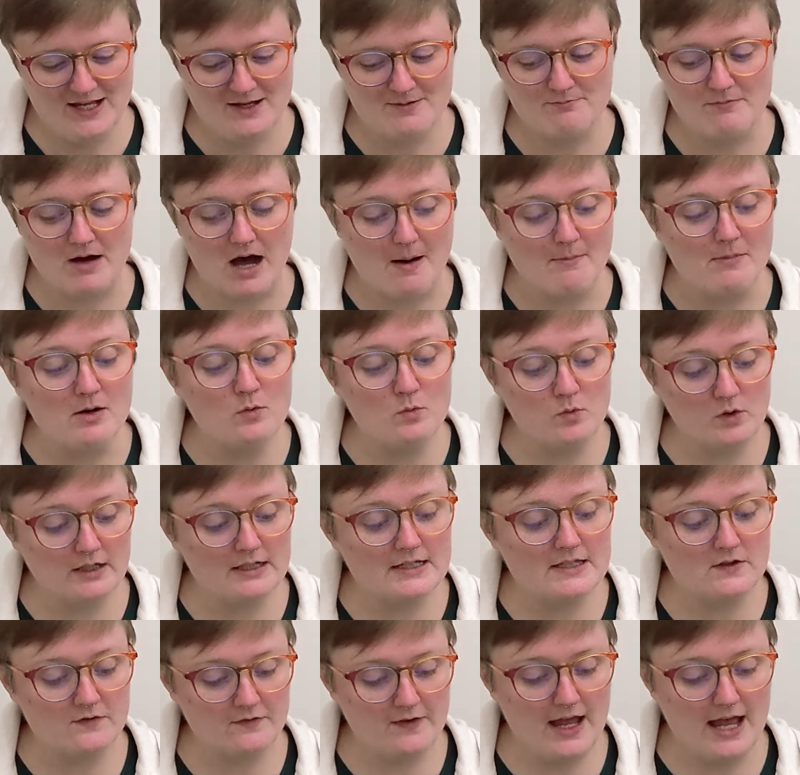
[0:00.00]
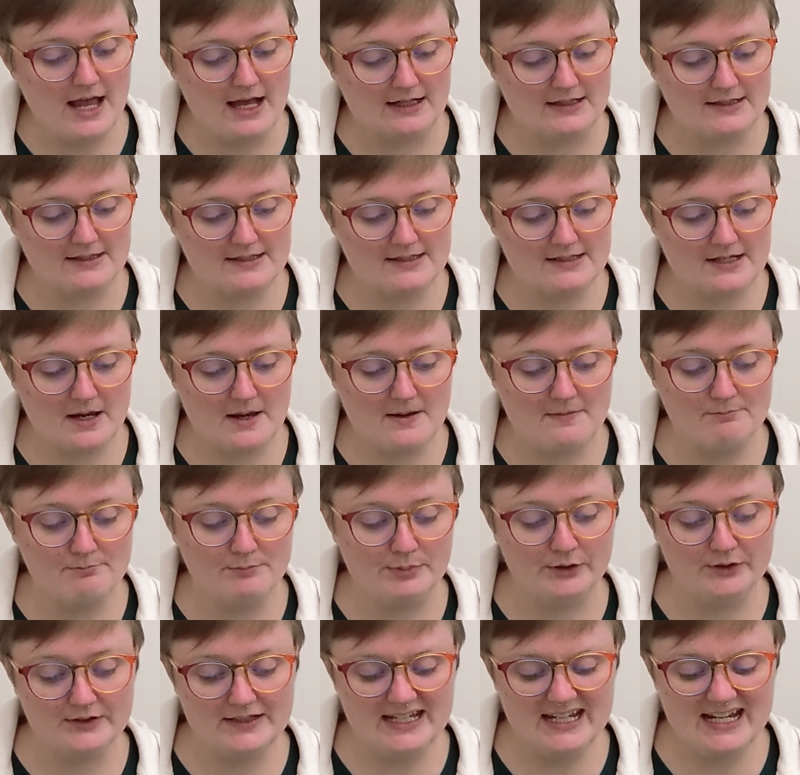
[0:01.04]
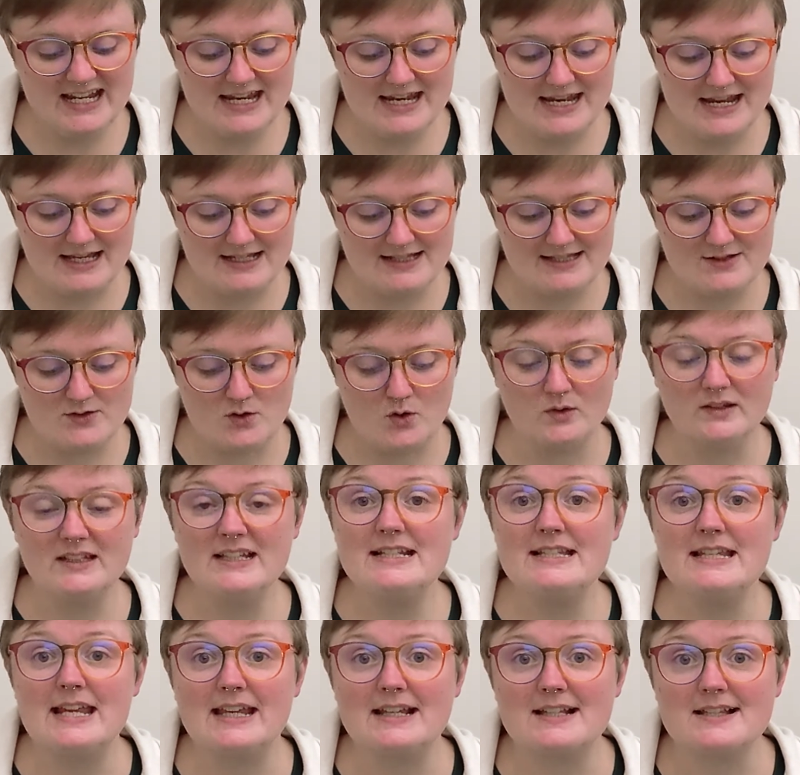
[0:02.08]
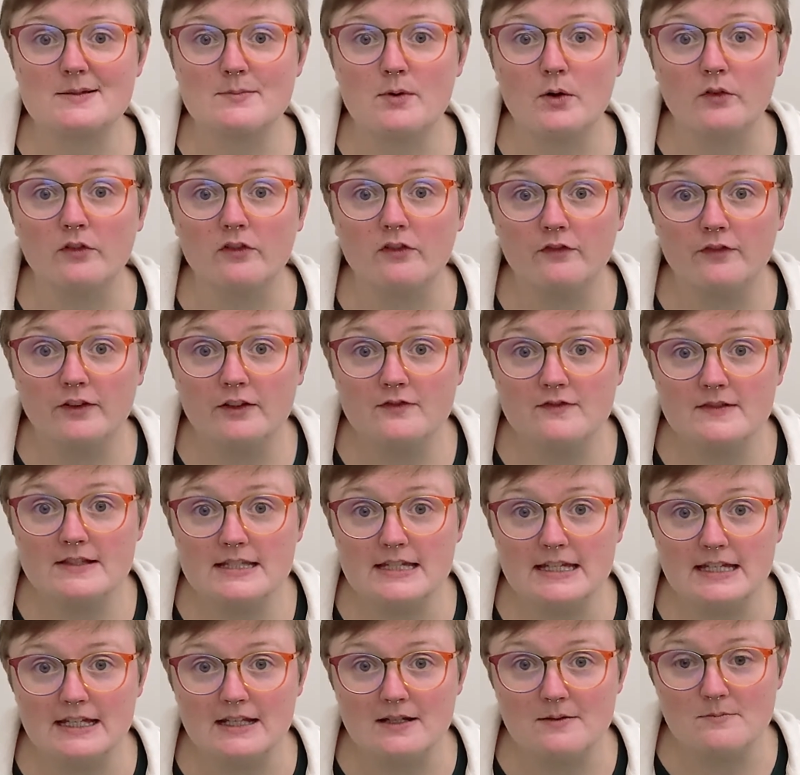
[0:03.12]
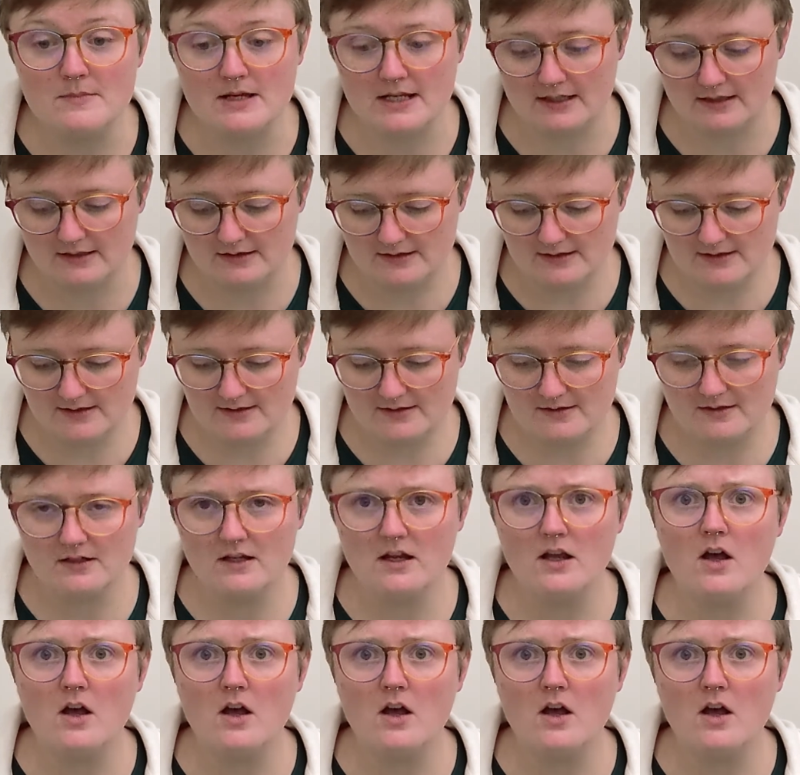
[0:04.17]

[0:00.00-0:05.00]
Mama works fast. Building a nest only takes about 15 minutes.